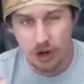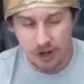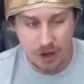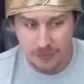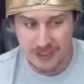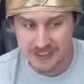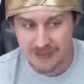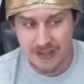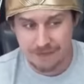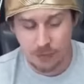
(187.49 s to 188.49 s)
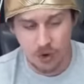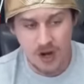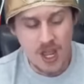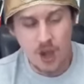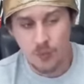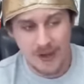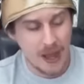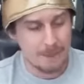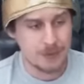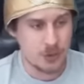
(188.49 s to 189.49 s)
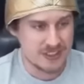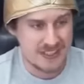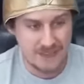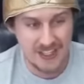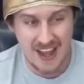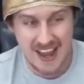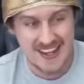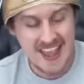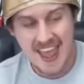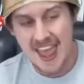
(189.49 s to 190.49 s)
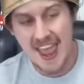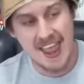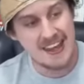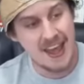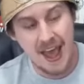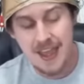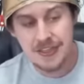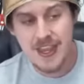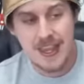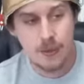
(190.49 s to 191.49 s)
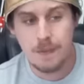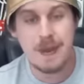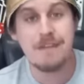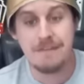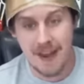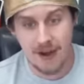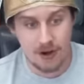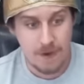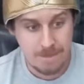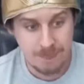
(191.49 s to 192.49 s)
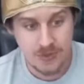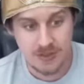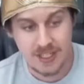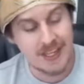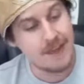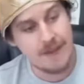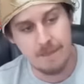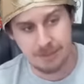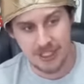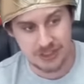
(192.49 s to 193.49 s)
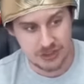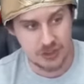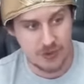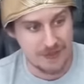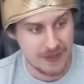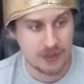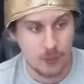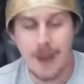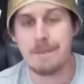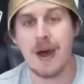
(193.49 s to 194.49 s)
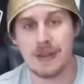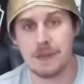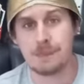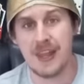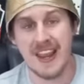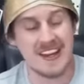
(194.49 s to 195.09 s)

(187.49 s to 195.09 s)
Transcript: started off with a 74, went up to a 79 and I think it would be fair to give him plus two. I think the way Butland